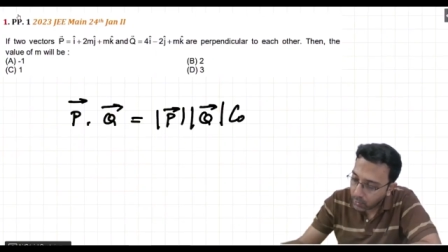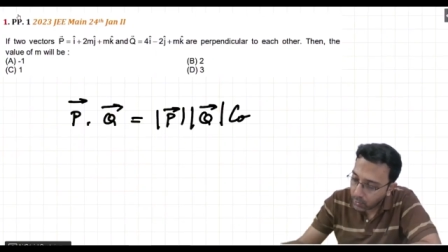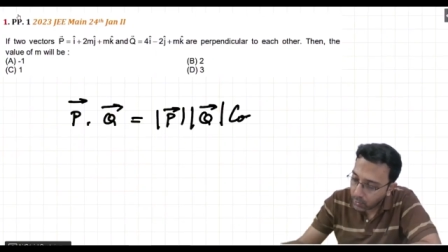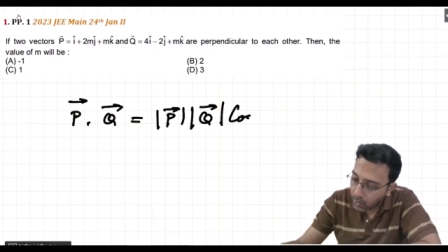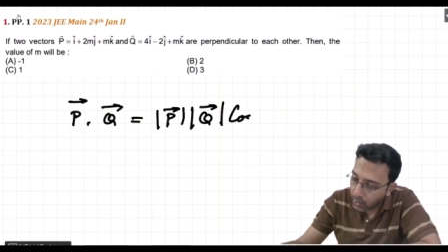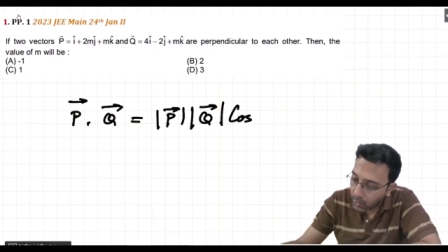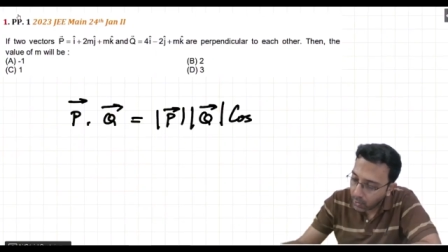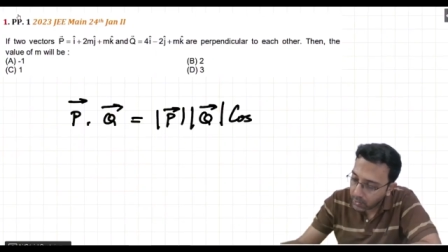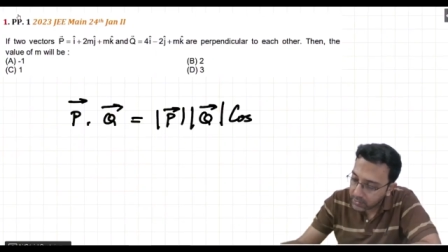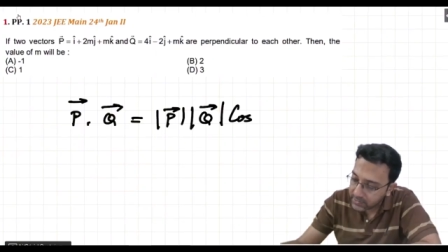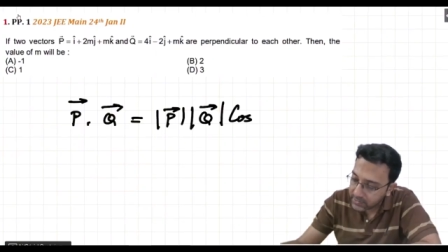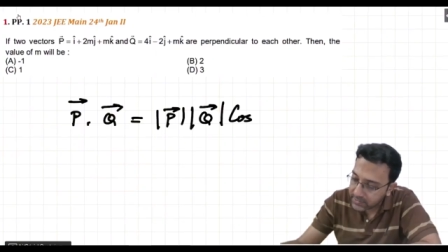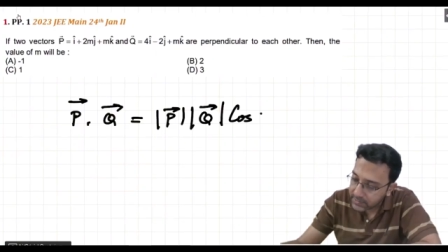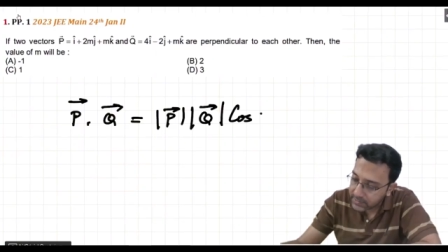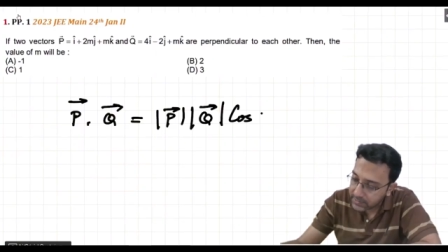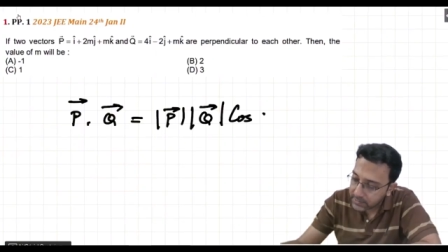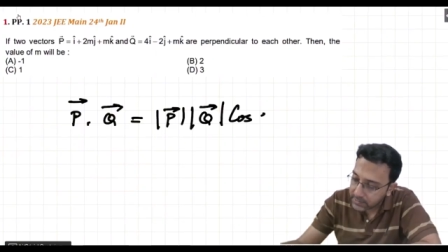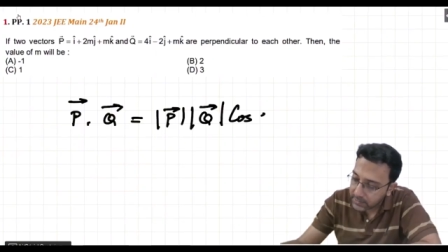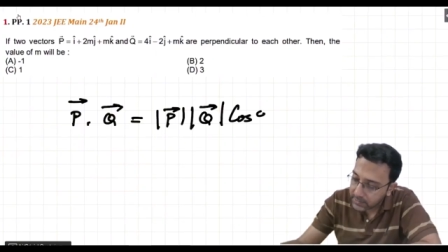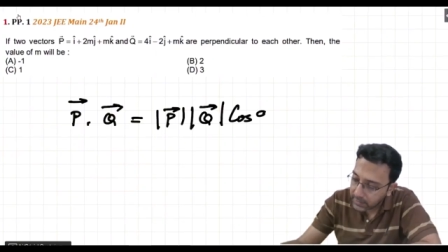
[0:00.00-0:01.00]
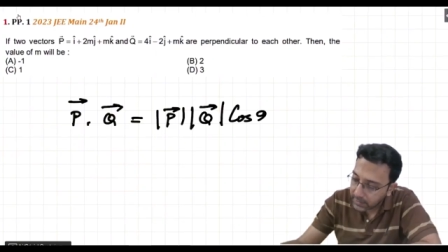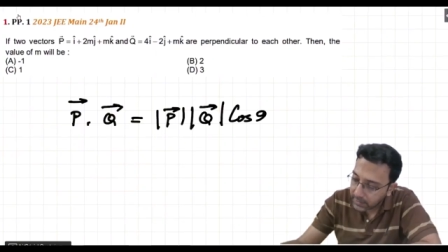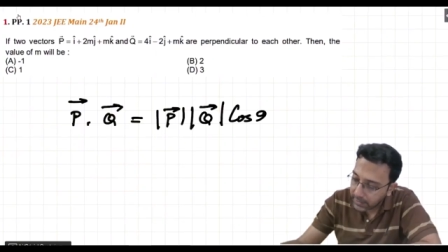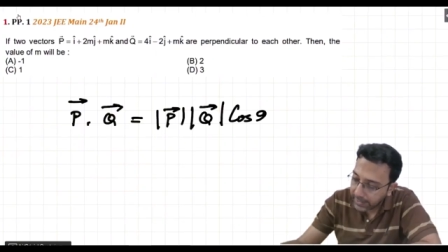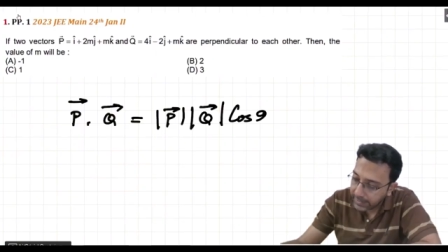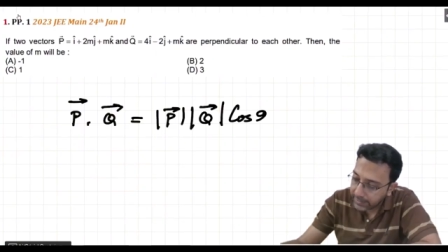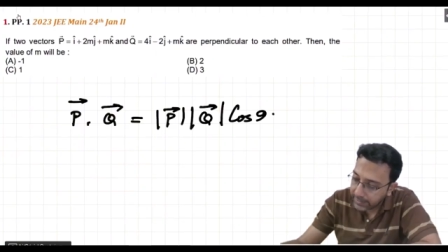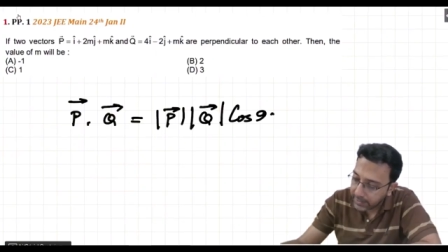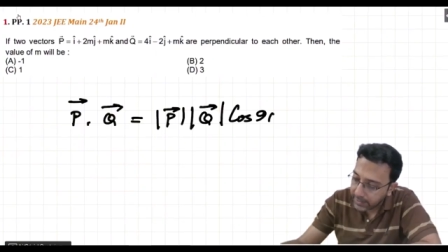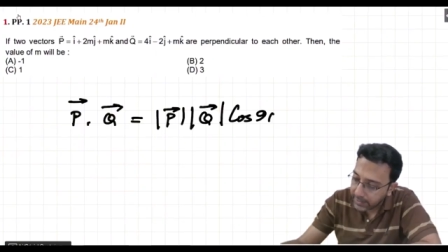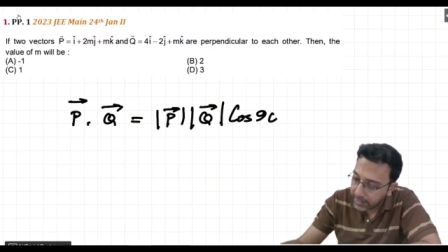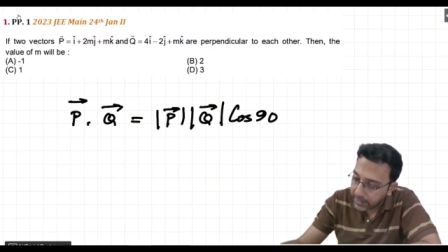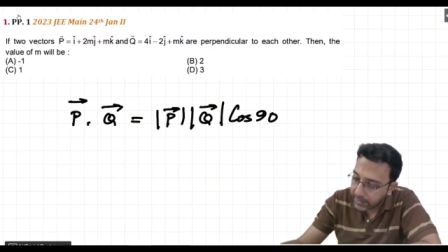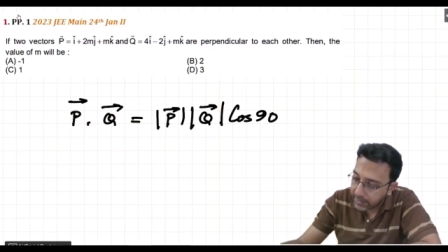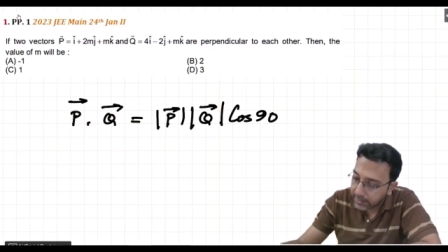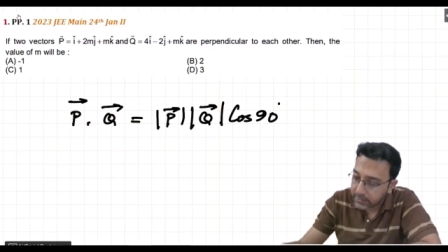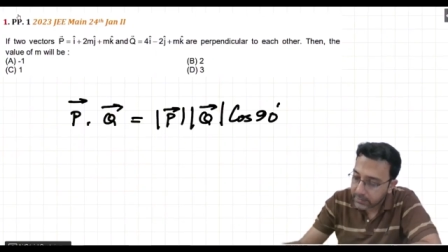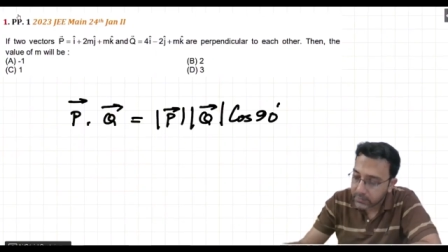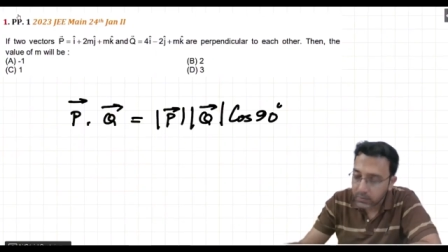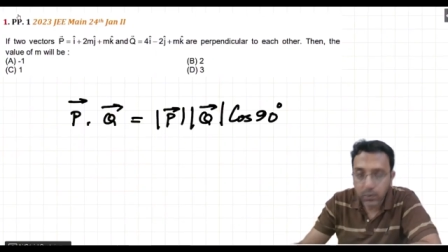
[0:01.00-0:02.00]
cos 90
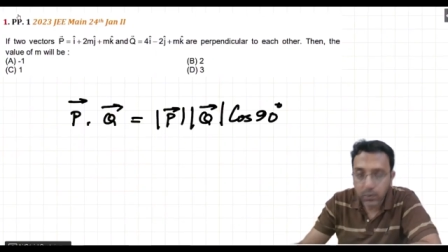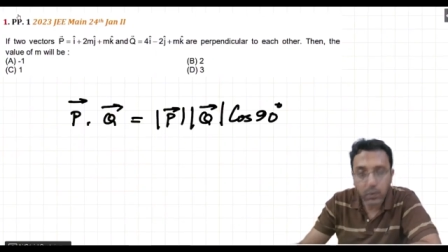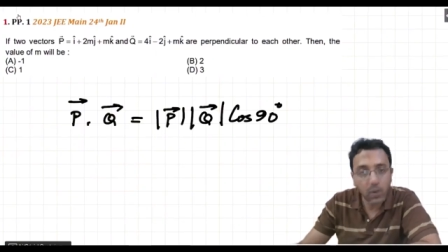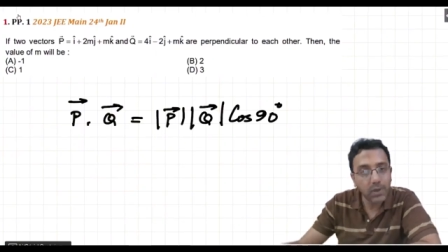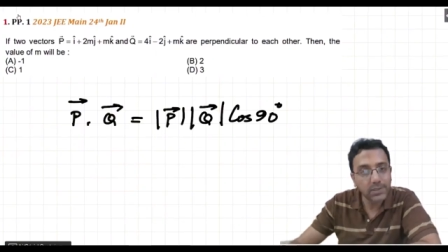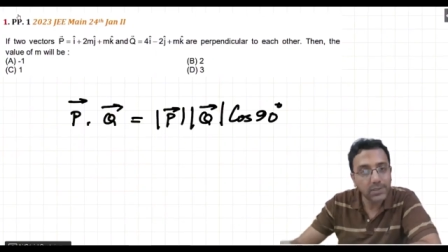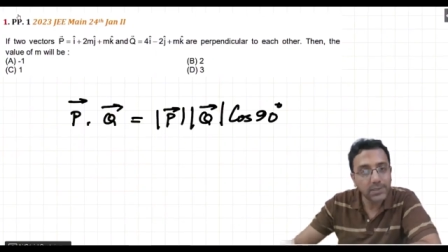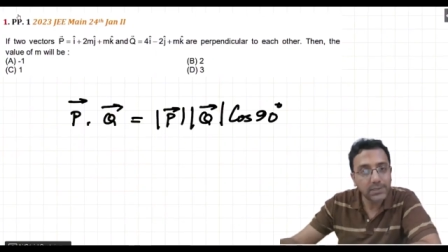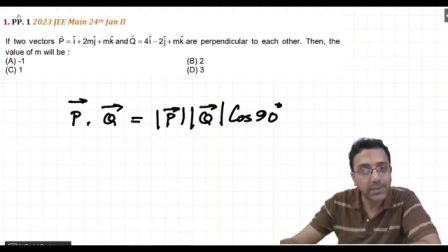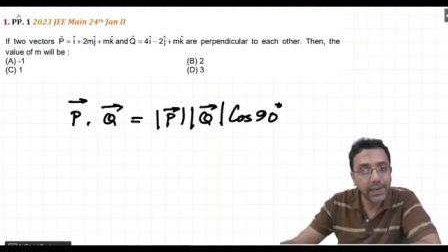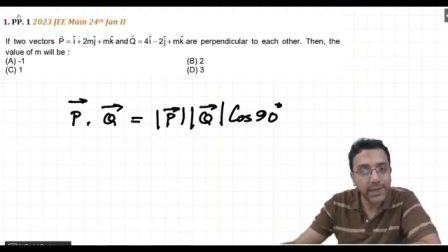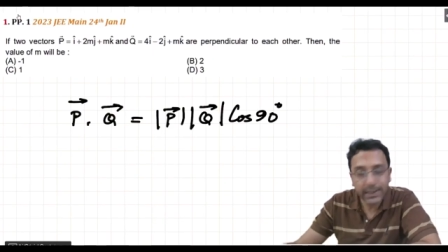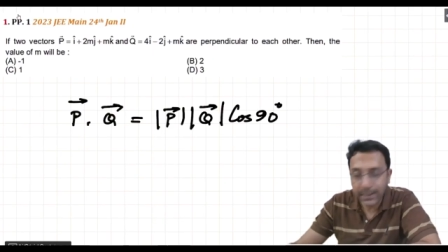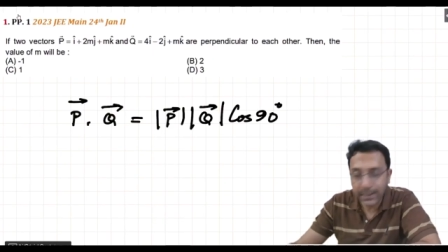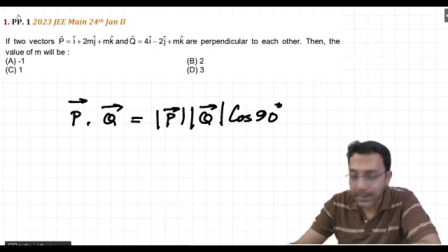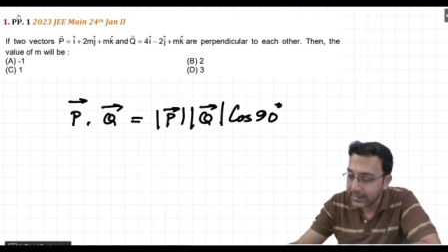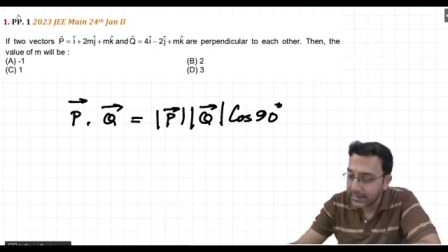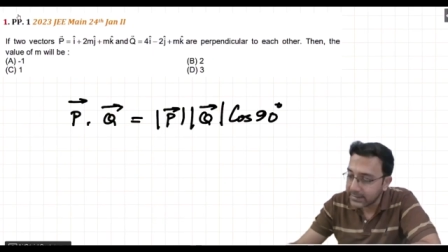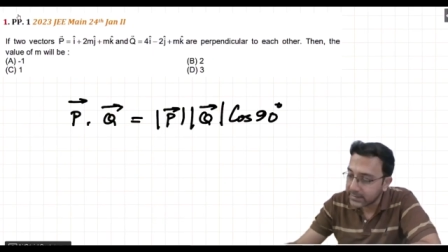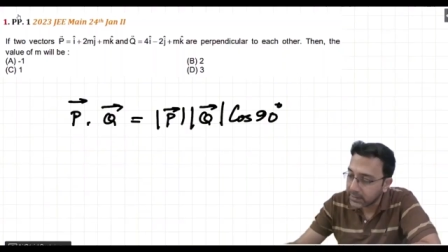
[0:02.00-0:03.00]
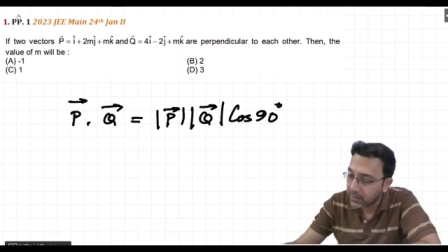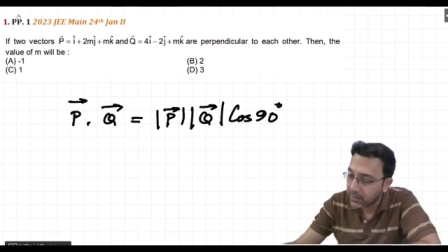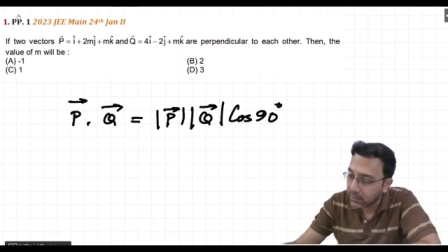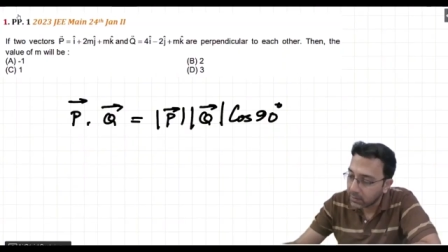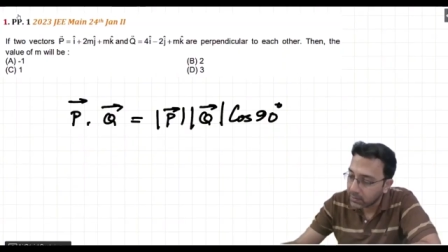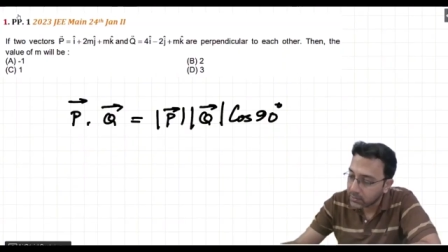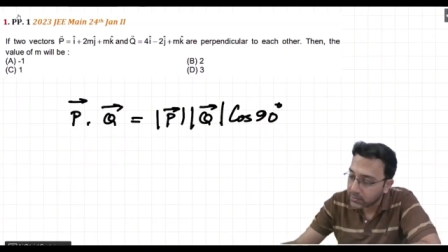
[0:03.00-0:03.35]
degree. So cos 90 is 0.